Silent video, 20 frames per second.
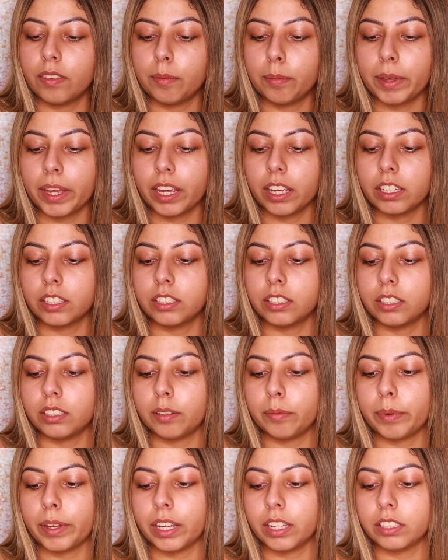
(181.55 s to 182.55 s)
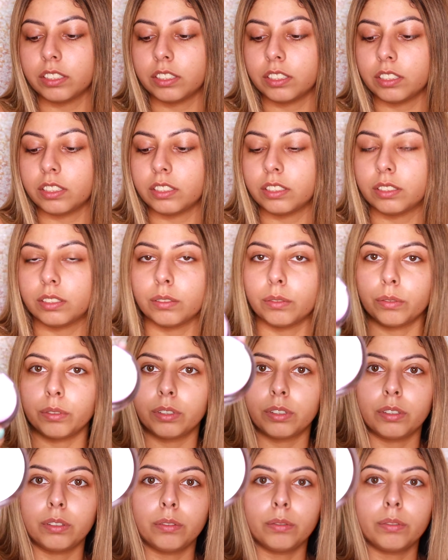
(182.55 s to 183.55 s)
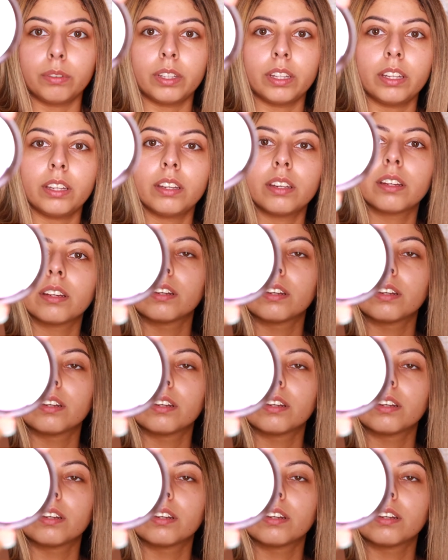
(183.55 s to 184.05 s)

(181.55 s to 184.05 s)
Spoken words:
the packaging. The packaging is so cute. Like,